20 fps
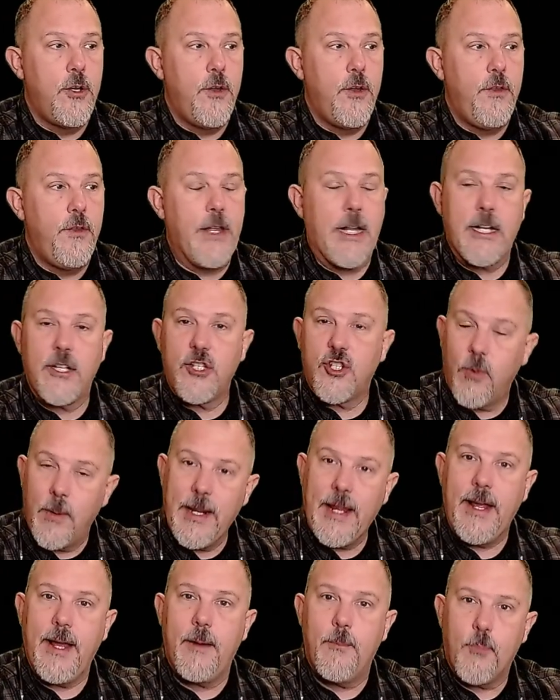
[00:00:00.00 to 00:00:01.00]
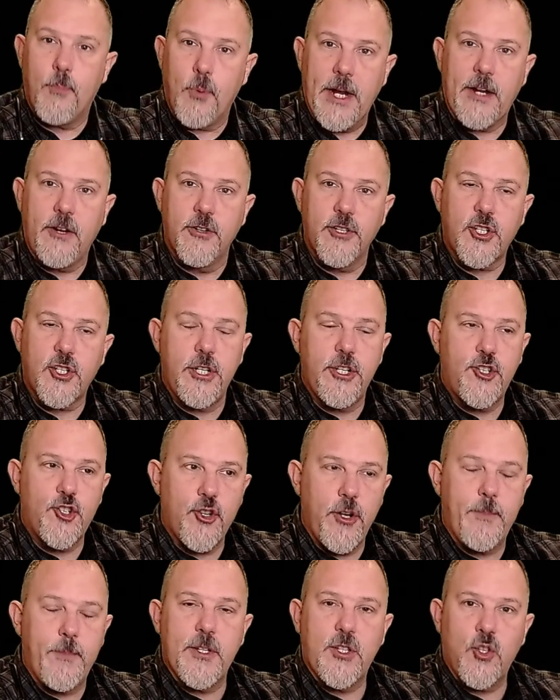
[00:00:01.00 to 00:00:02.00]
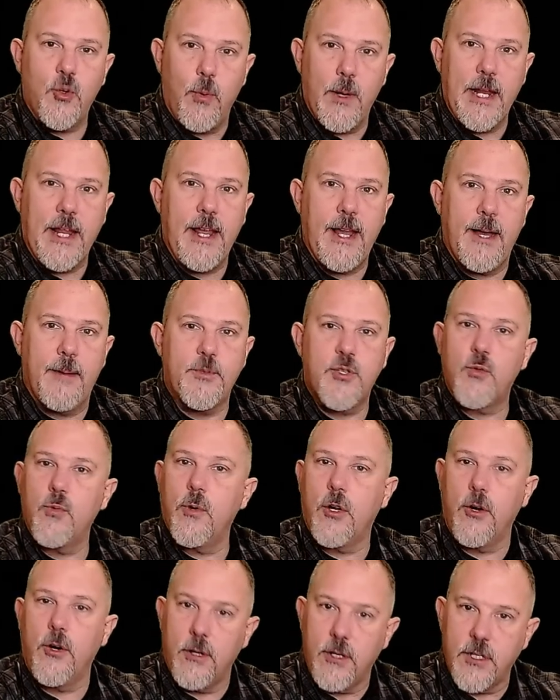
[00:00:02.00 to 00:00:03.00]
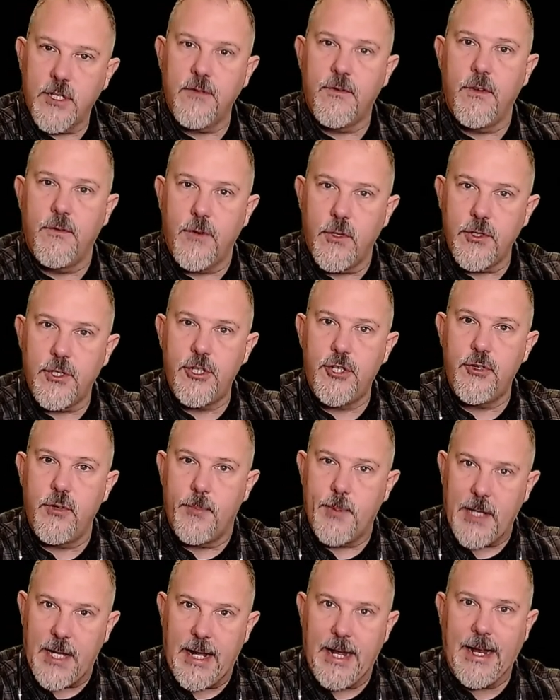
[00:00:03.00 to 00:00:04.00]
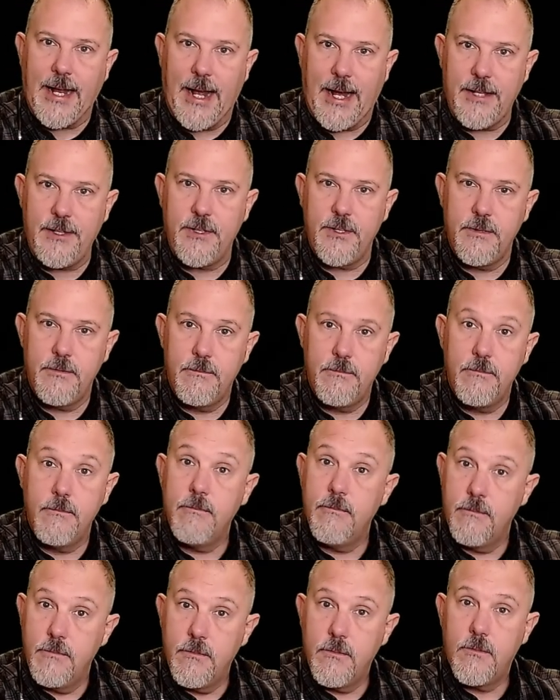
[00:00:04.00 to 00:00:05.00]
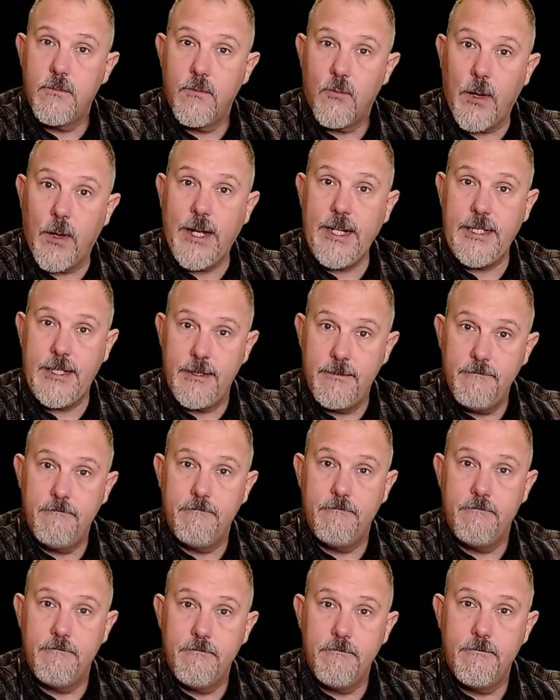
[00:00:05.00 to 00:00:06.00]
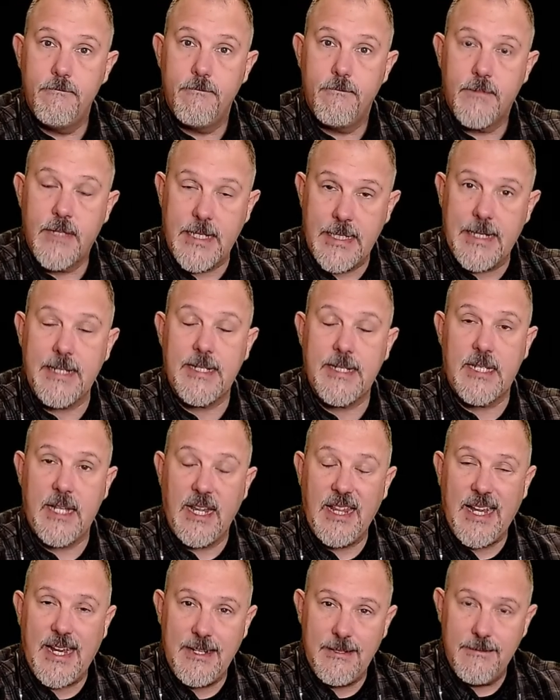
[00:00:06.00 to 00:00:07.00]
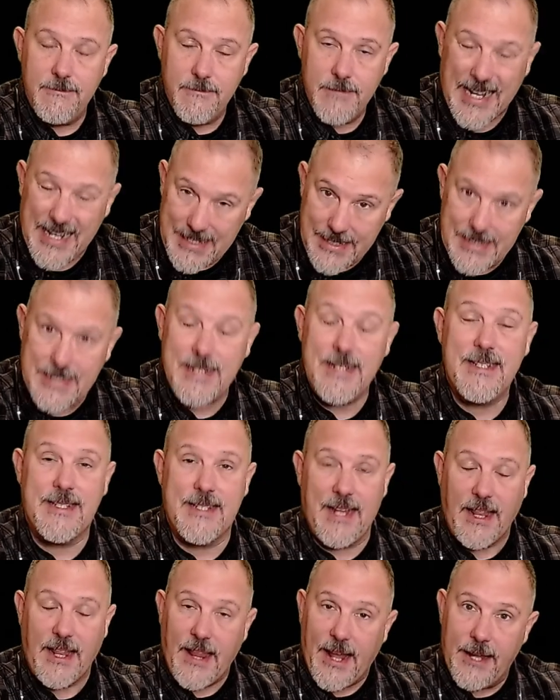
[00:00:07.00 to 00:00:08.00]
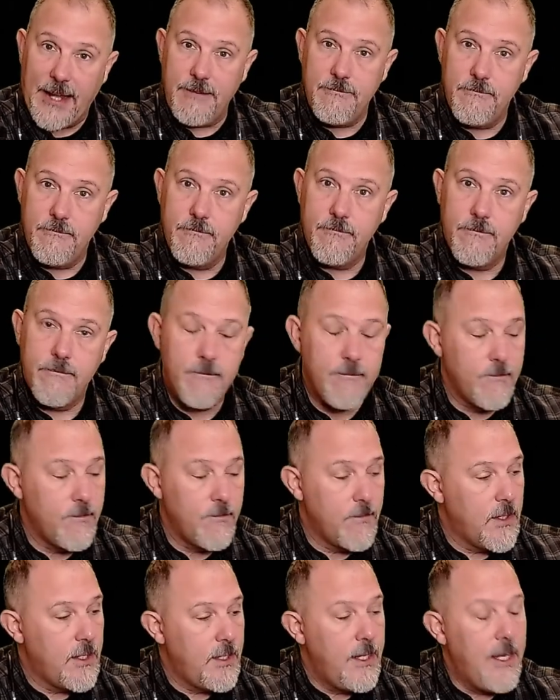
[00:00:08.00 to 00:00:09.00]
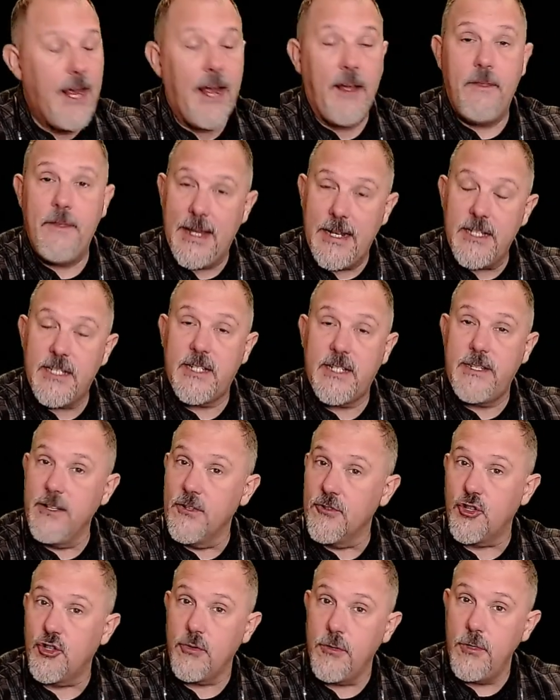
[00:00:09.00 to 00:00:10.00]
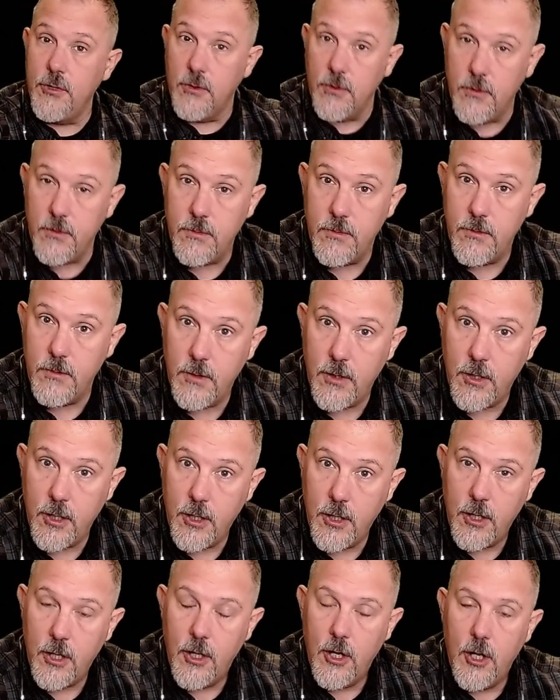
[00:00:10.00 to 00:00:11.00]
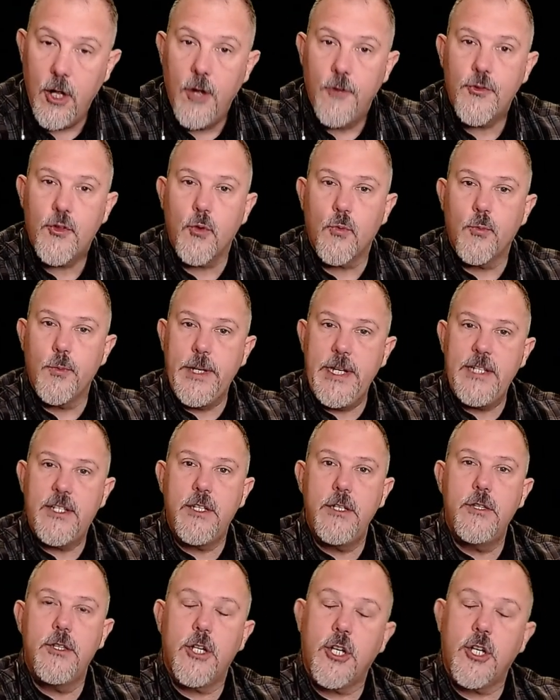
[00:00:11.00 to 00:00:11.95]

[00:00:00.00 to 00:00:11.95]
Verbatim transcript: that a twenty amp breaker is going to trip at twenty amps regardless of the voltage you apply it at, right? Didn't I say that? I did say that. And that is still true. The reason the